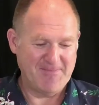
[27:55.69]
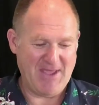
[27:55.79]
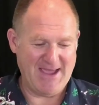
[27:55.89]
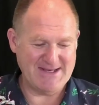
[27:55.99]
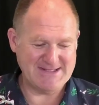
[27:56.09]

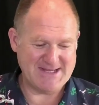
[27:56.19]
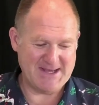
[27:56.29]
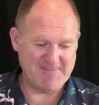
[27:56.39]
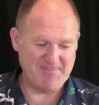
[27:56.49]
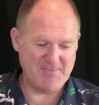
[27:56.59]
and
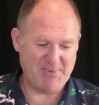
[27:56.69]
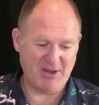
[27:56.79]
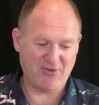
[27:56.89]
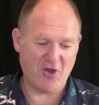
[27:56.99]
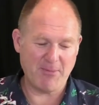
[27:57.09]
um, but
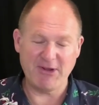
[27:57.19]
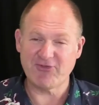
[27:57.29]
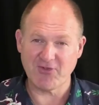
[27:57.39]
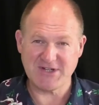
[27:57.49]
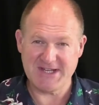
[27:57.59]
it's got to be
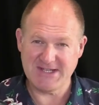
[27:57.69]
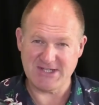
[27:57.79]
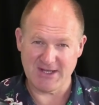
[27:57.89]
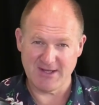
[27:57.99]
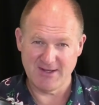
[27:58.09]

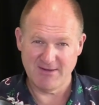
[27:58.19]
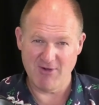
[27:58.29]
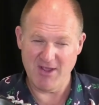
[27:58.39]
strategic, right?